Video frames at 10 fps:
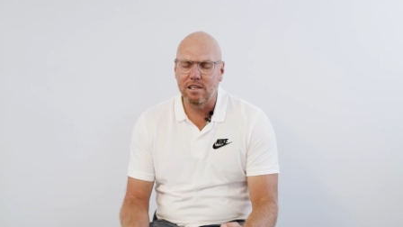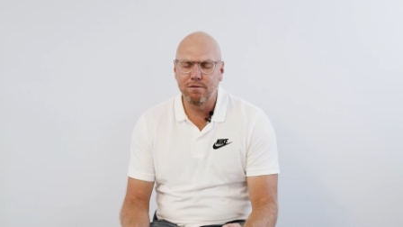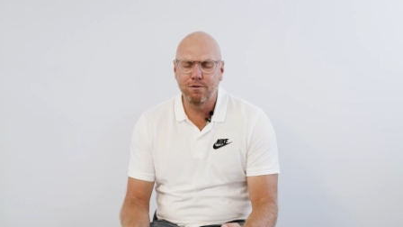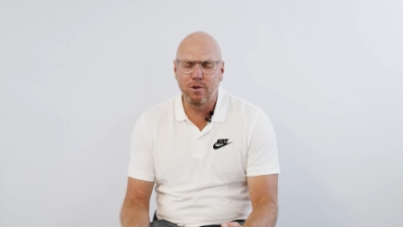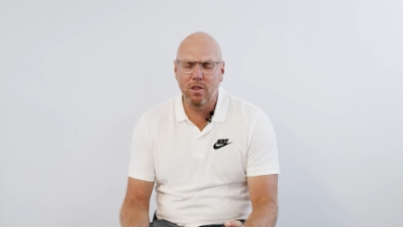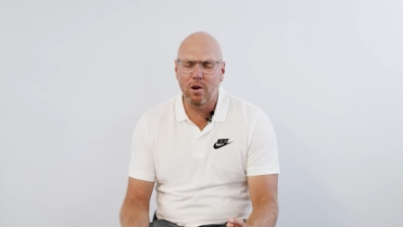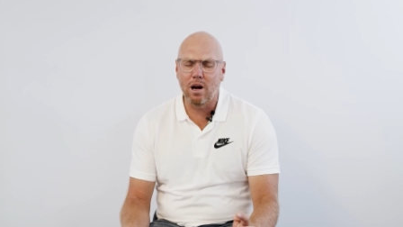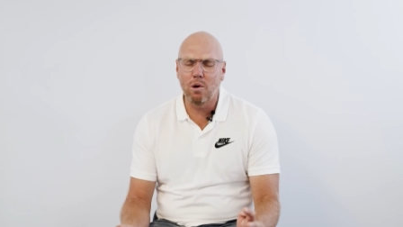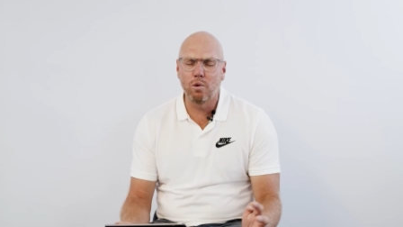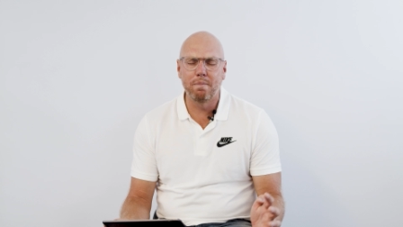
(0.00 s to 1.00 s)
And Father,
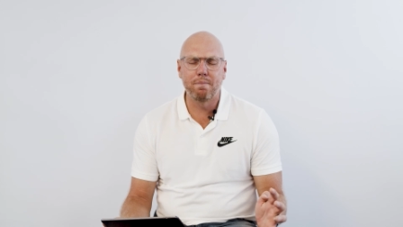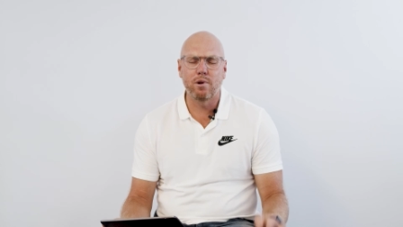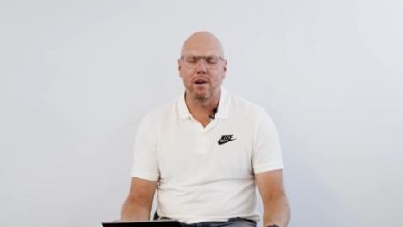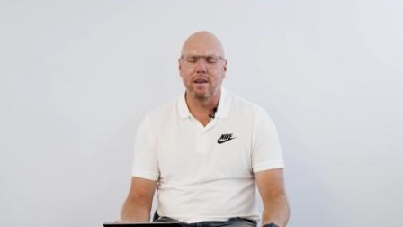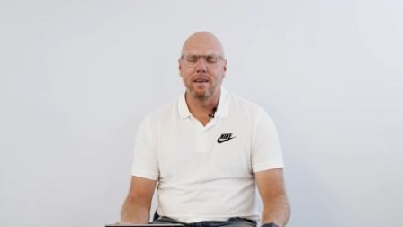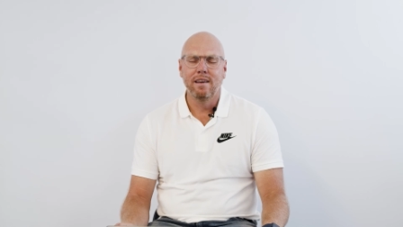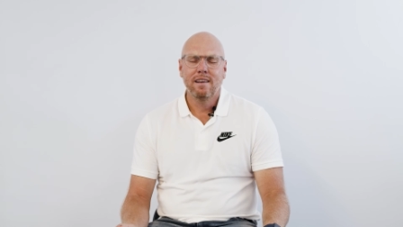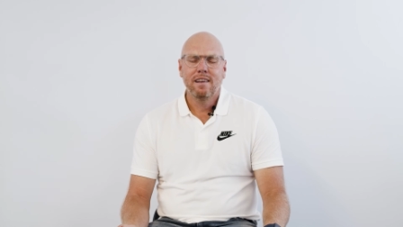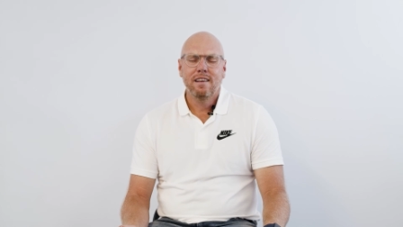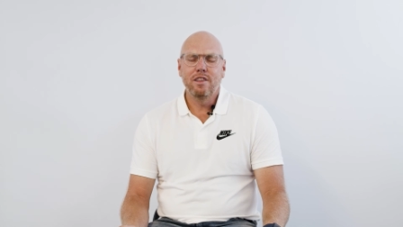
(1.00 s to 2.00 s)
I want to pray
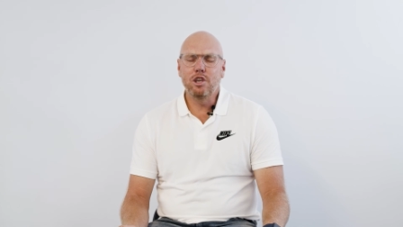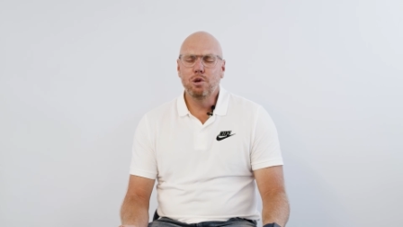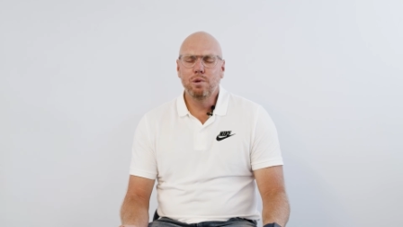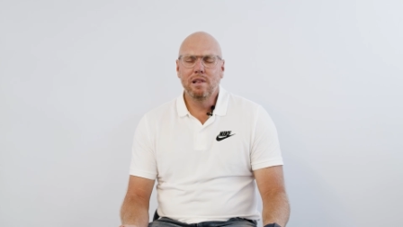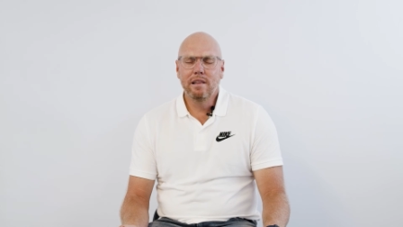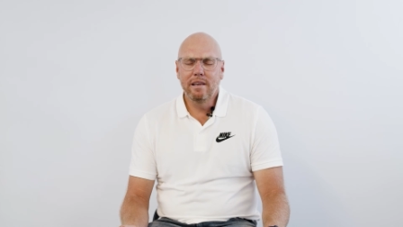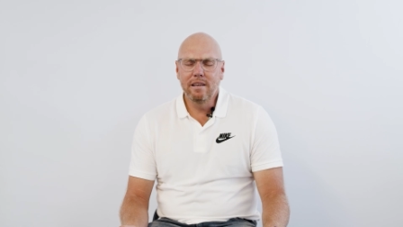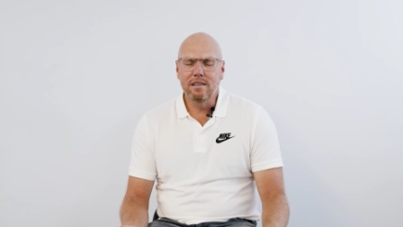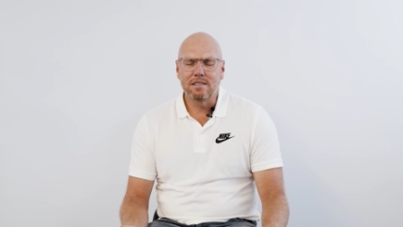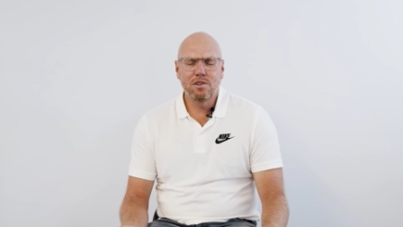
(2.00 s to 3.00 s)
that you would
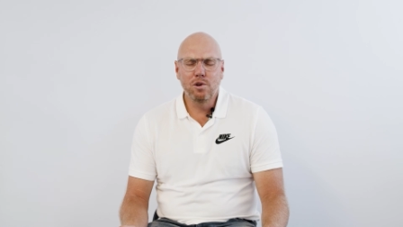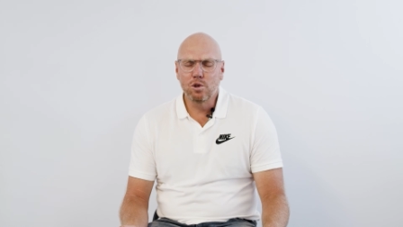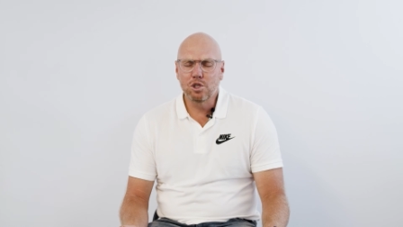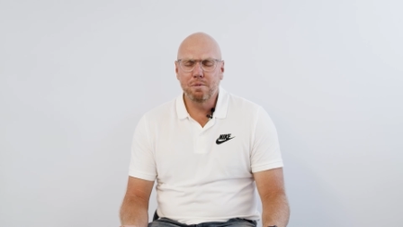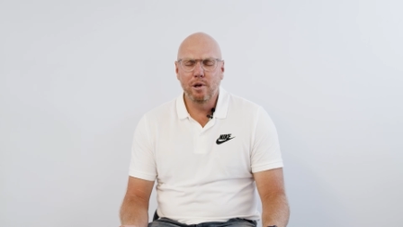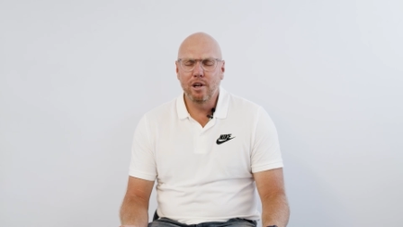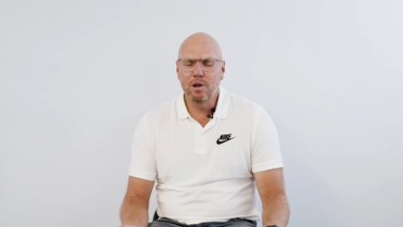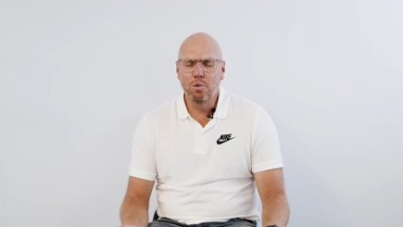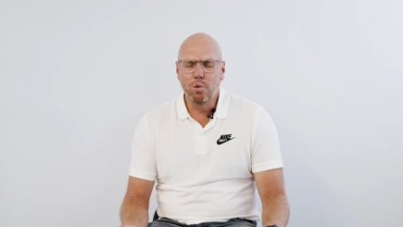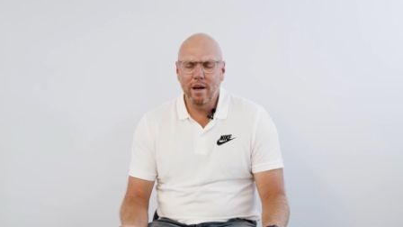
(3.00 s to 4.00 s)
lead us through your spirit
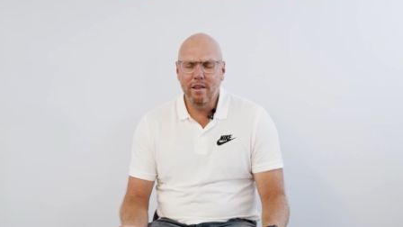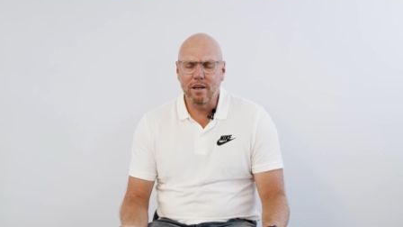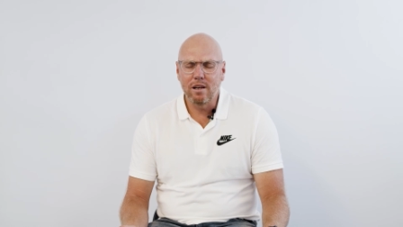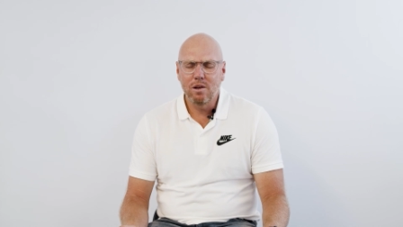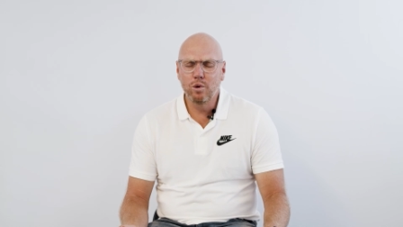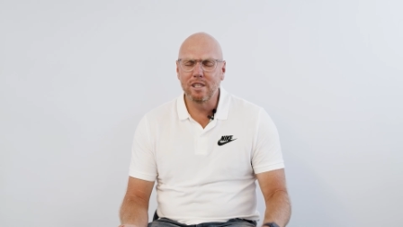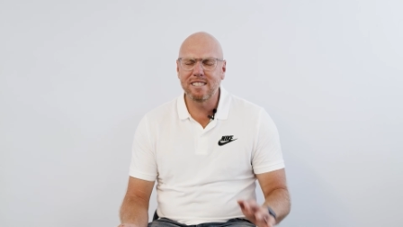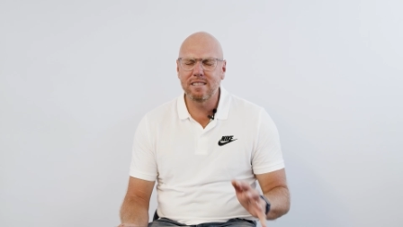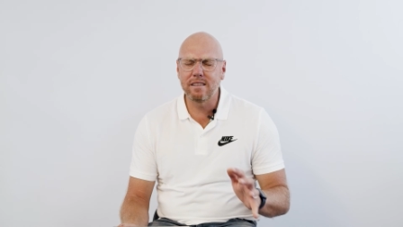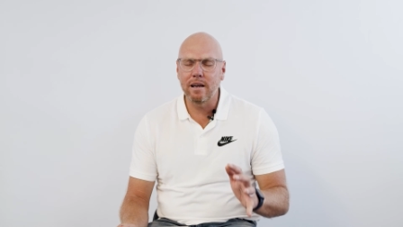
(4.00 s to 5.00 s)
in a way that would
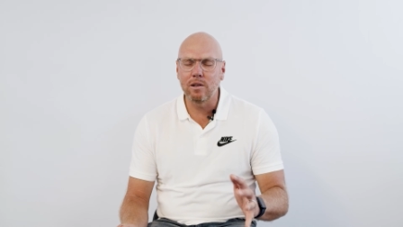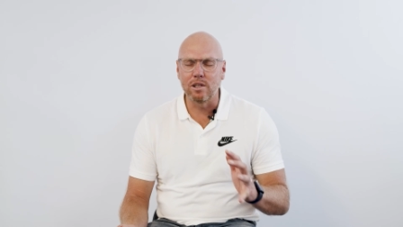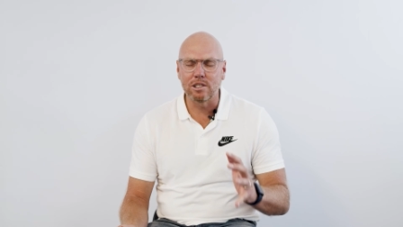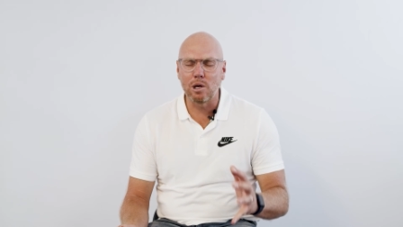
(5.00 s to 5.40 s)
astound us.